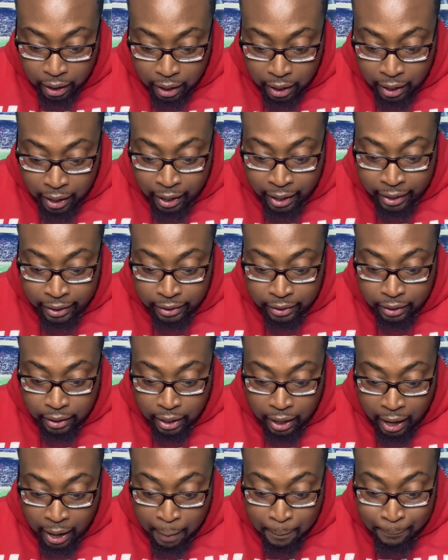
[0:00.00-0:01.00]

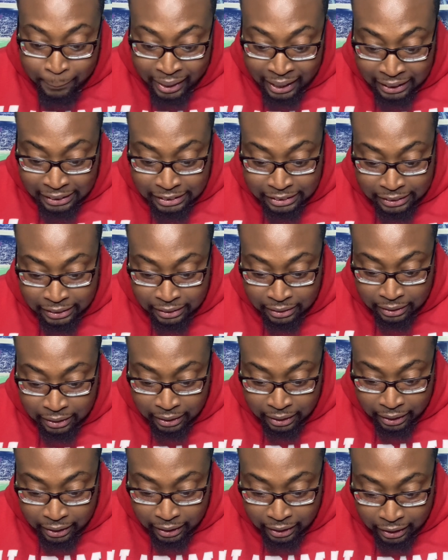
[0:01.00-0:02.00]
unmentioned
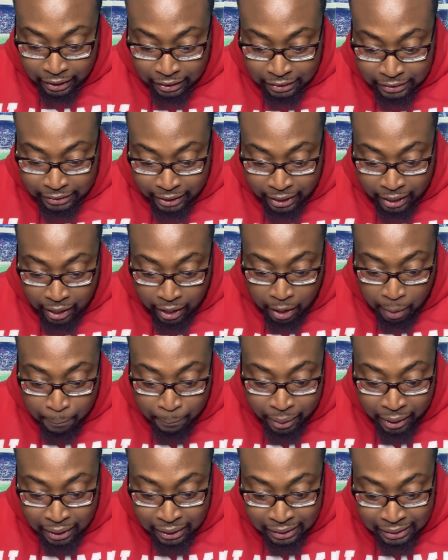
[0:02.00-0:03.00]
is their
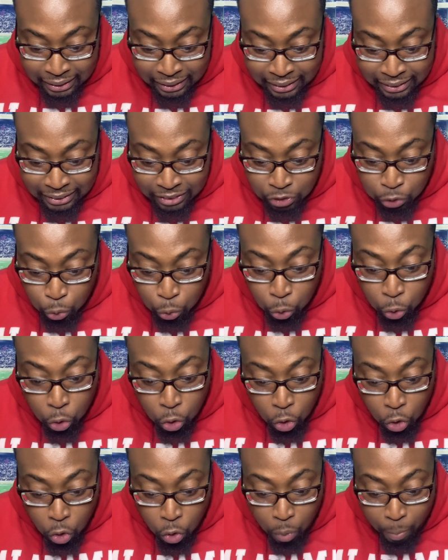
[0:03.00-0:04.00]
ability to
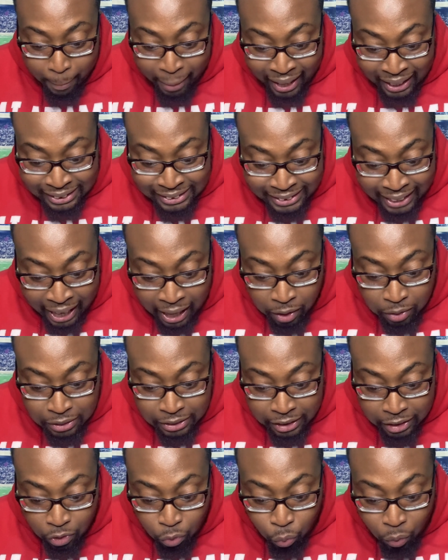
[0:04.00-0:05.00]
make tackles
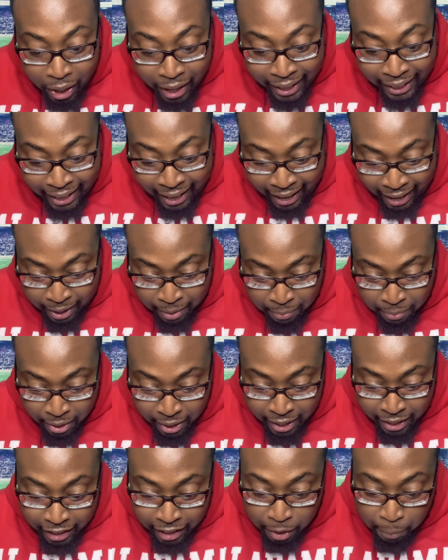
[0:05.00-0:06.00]
in the run game.
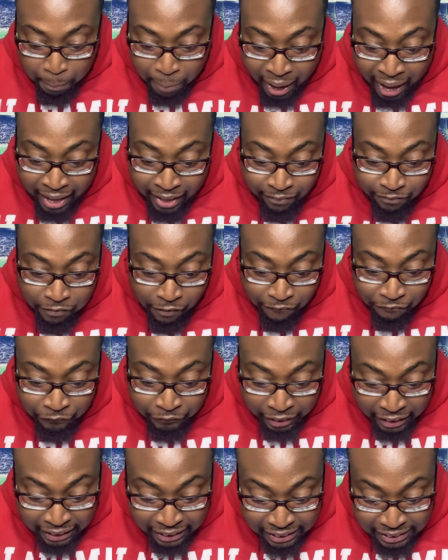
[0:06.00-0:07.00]
Combining for
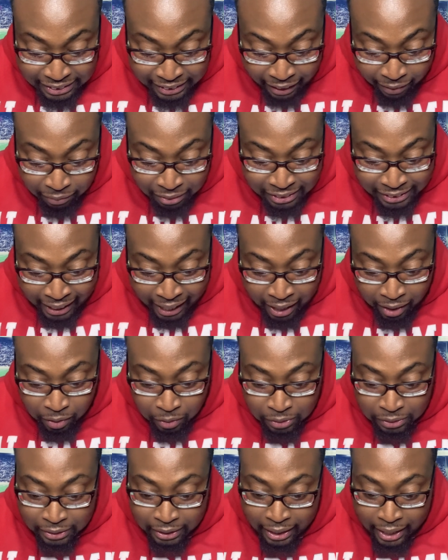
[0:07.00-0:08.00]
57
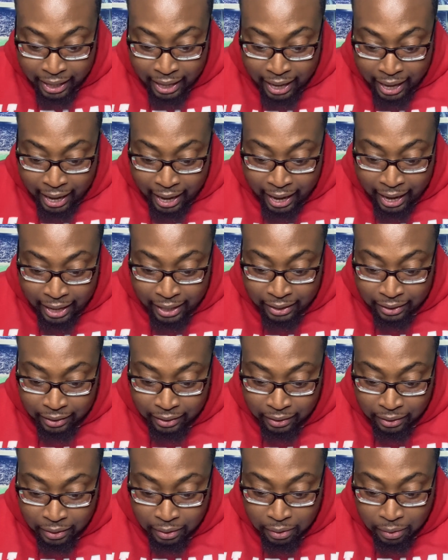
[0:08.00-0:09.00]
tackles
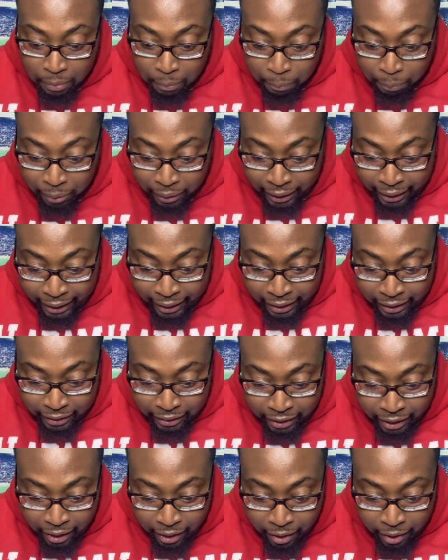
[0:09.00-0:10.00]
and playing
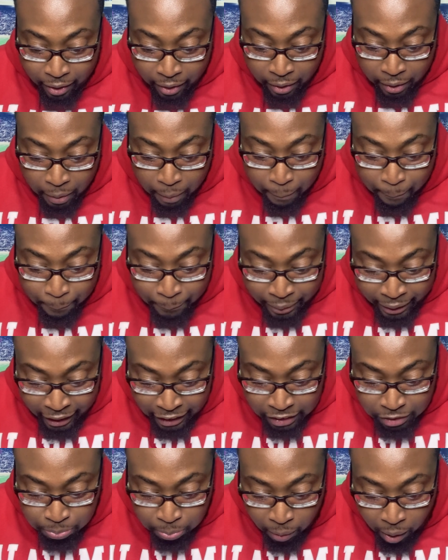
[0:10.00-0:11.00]
their
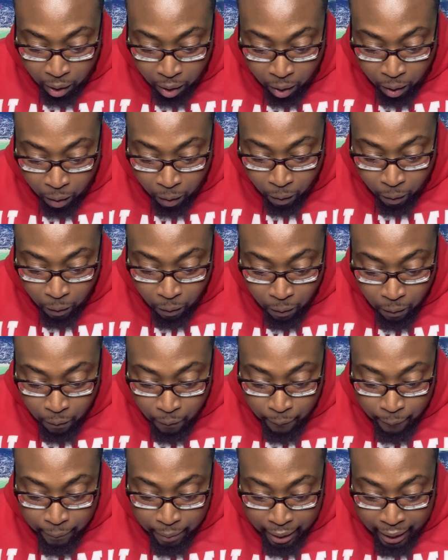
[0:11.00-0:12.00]
best ball
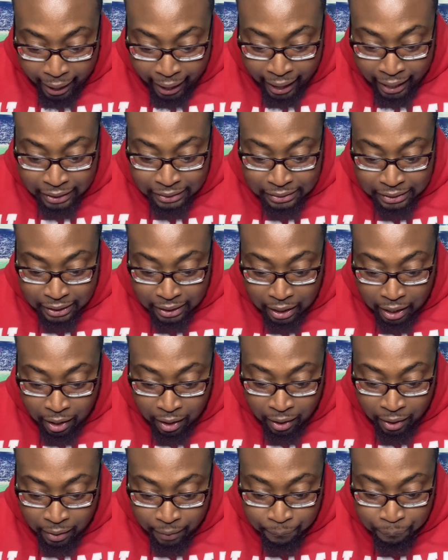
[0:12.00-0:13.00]
as
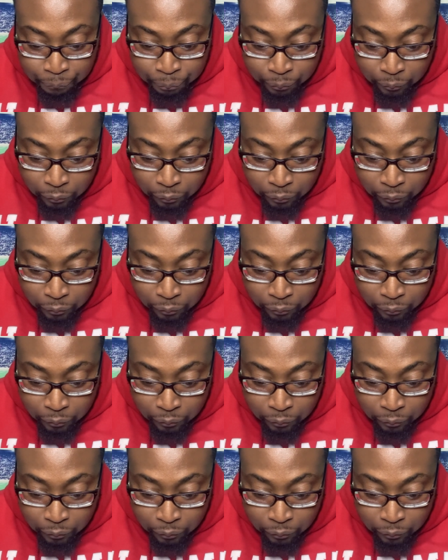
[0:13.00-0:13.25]
of